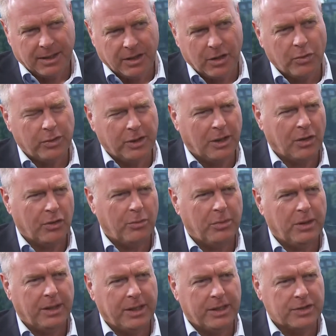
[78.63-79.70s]
going
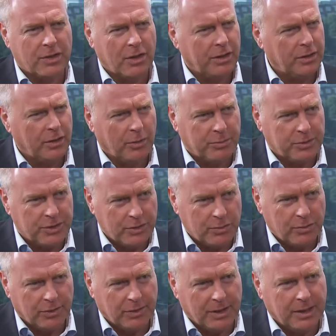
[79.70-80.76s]
global is not an
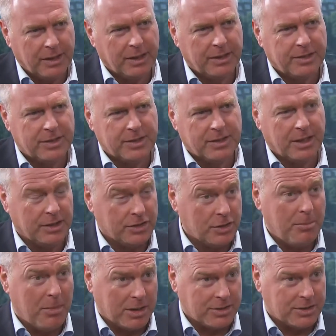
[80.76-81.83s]
opportunity, it's
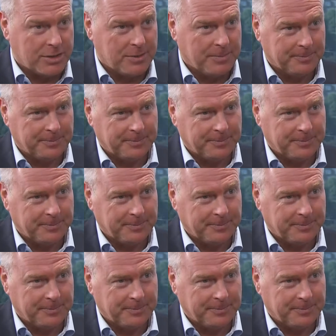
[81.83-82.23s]
a must.